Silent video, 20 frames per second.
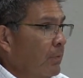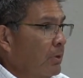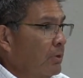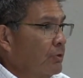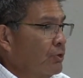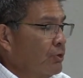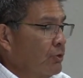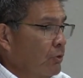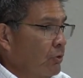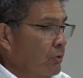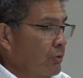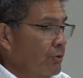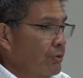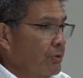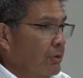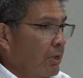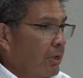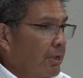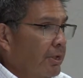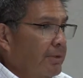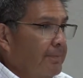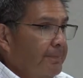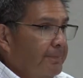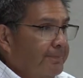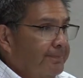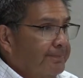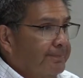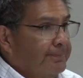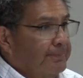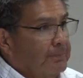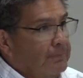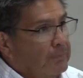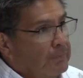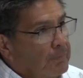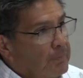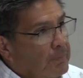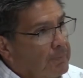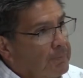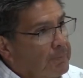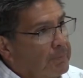School started.
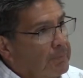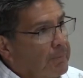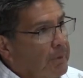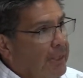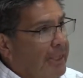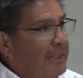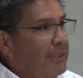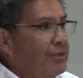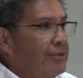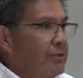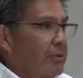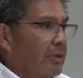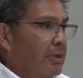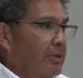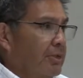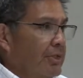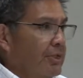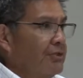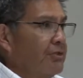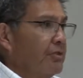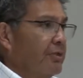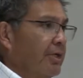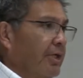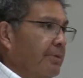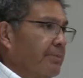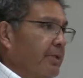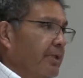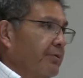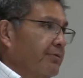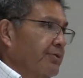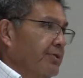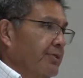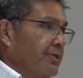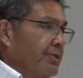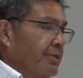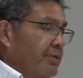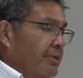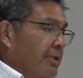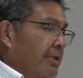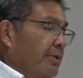Miranda started yesterday, but it was
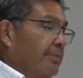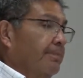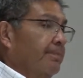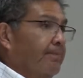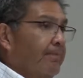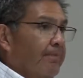just uh,